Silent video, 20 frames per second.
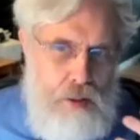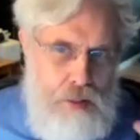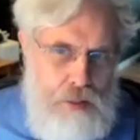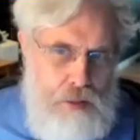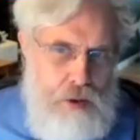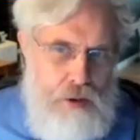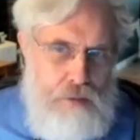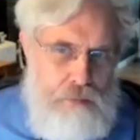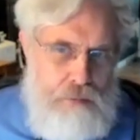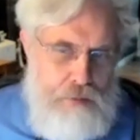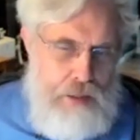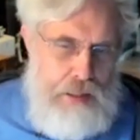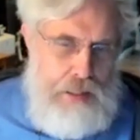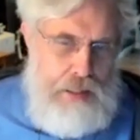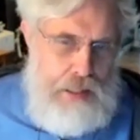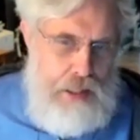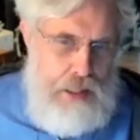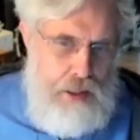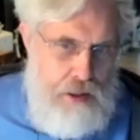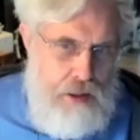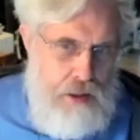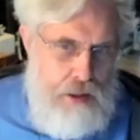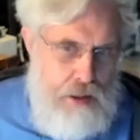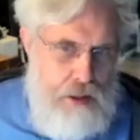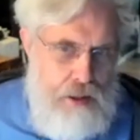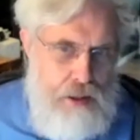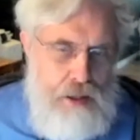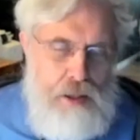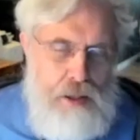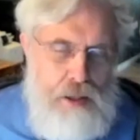thoughtfully
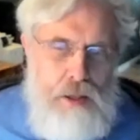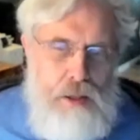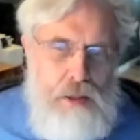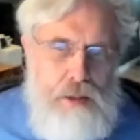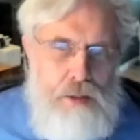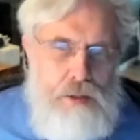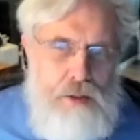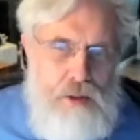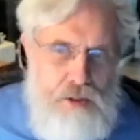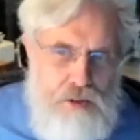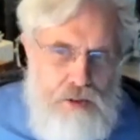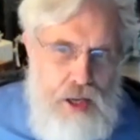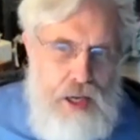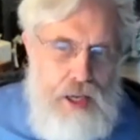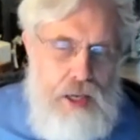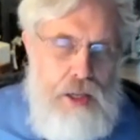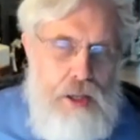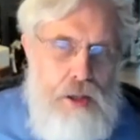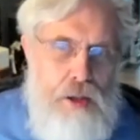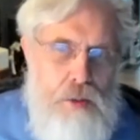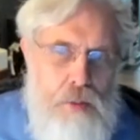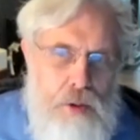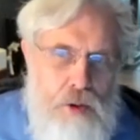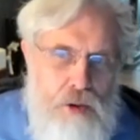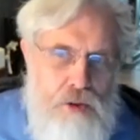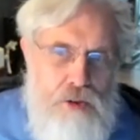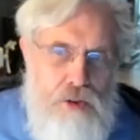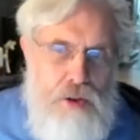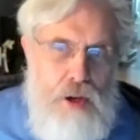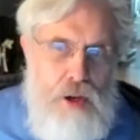uh, deciding that you
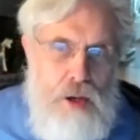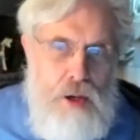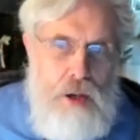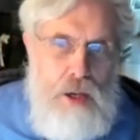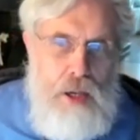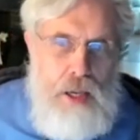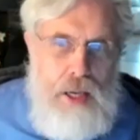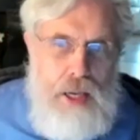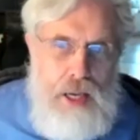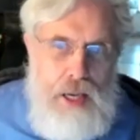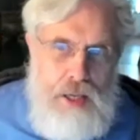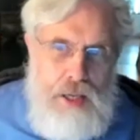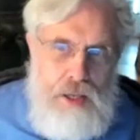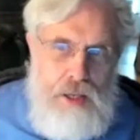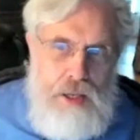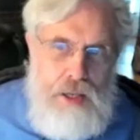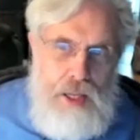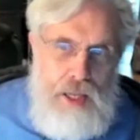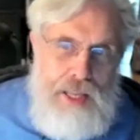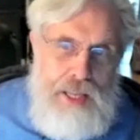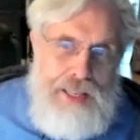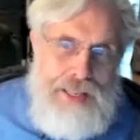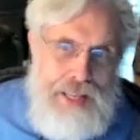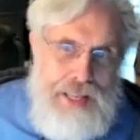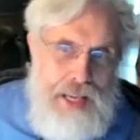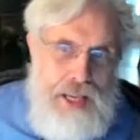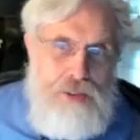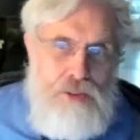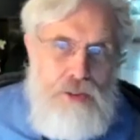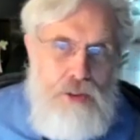want to share, and in
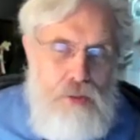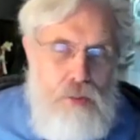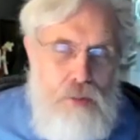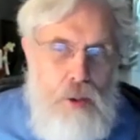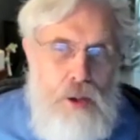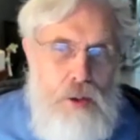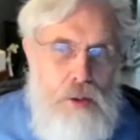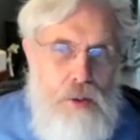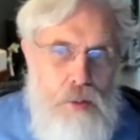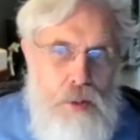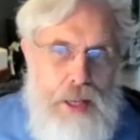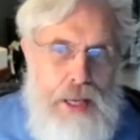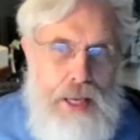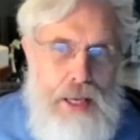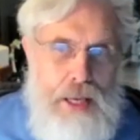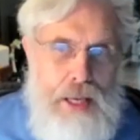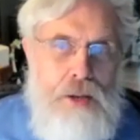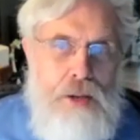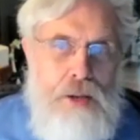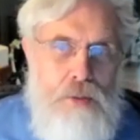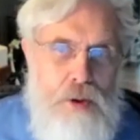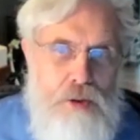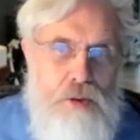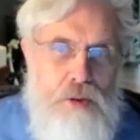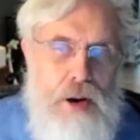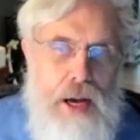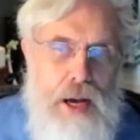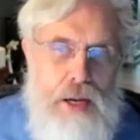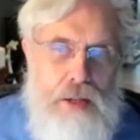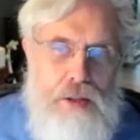cases where you can
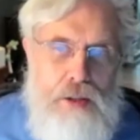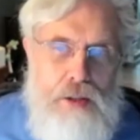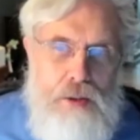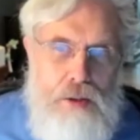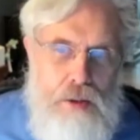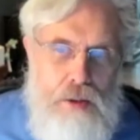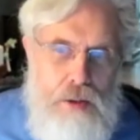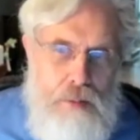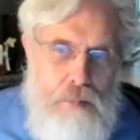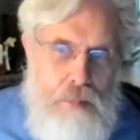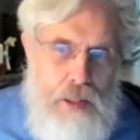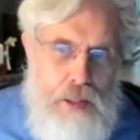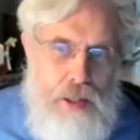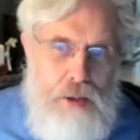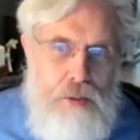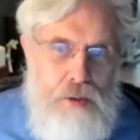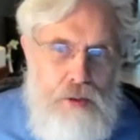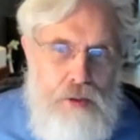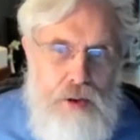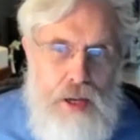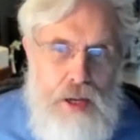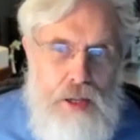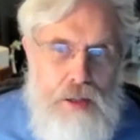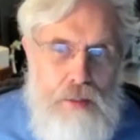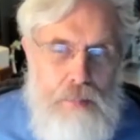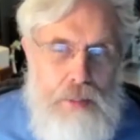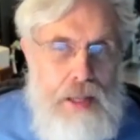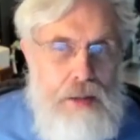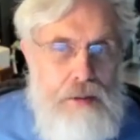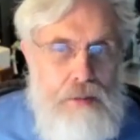retract it, the ability to retract
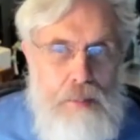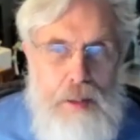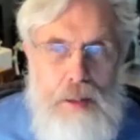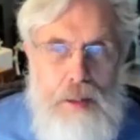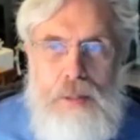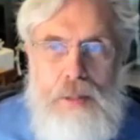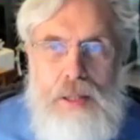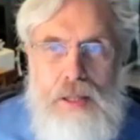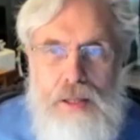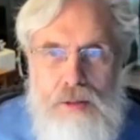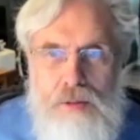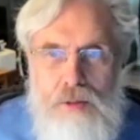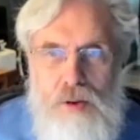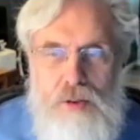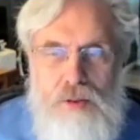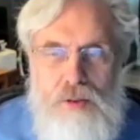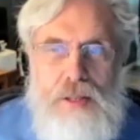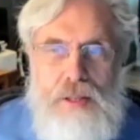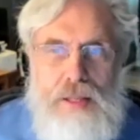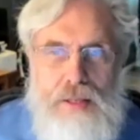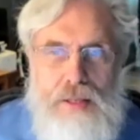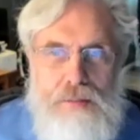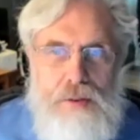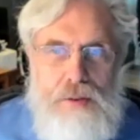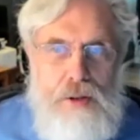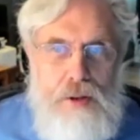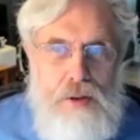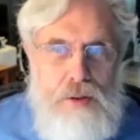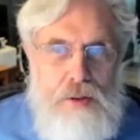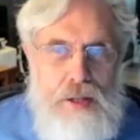it, but that's becoming increasingly
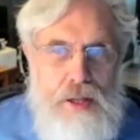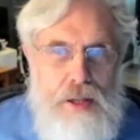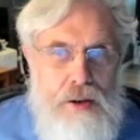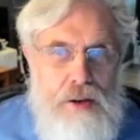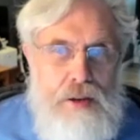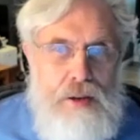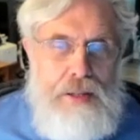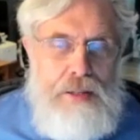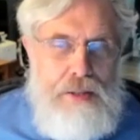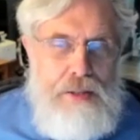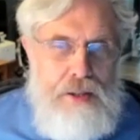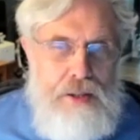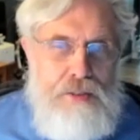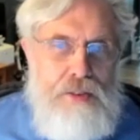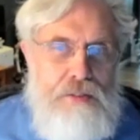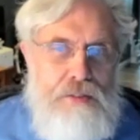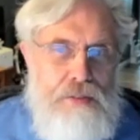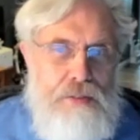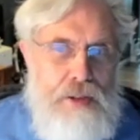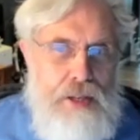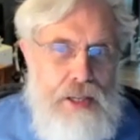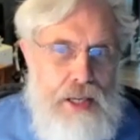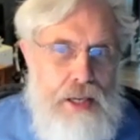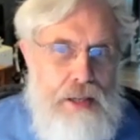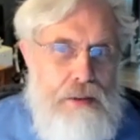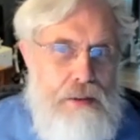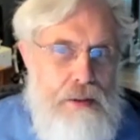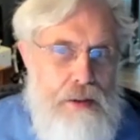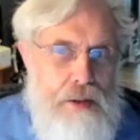difficult. The internet doesn't forget.